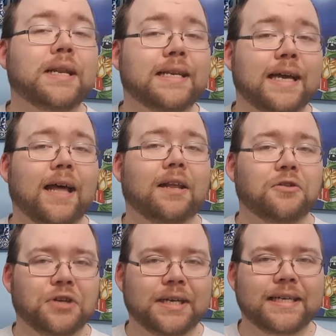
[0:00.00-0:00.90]

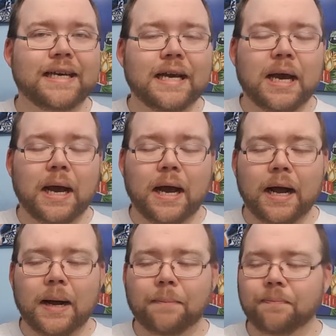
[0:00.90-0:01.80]
intelligent.
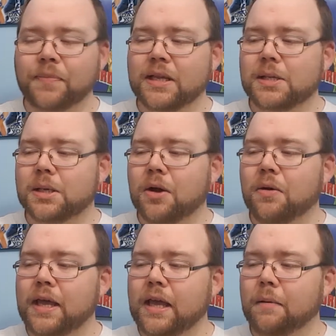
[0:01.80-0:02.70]
Um, so
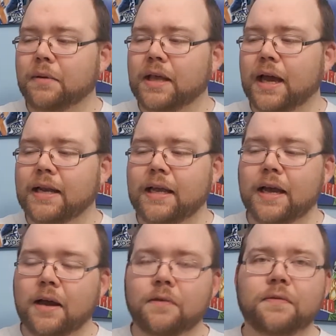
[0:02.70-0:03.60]
he came up with the
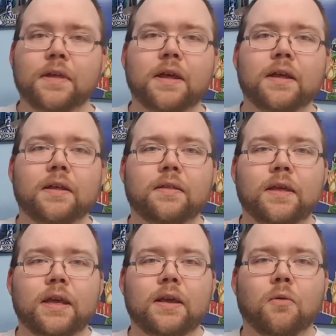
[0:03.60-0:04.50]
idea of
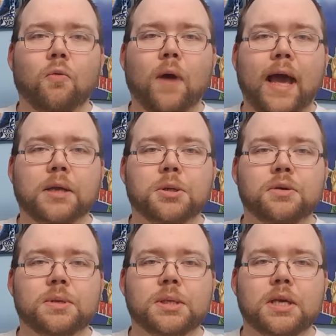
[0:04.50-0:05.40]
the wax
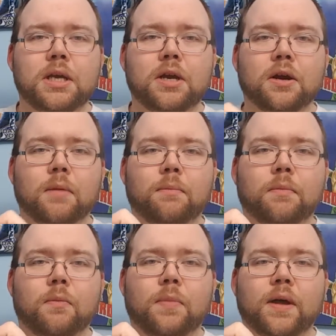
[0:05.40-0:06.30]
you see here, uh,
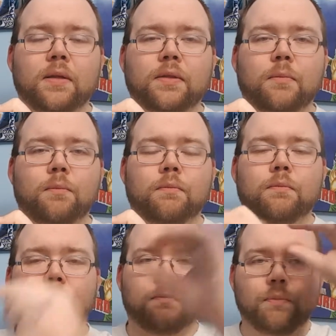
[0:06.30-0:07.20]
the, the
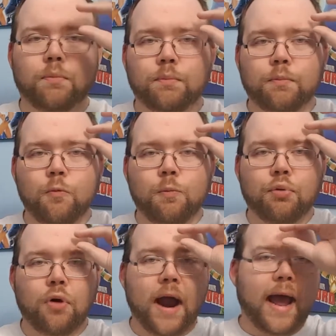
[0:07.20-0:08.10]

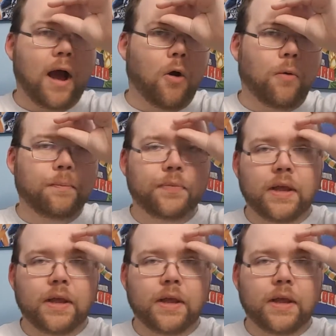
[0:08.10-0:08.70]
brow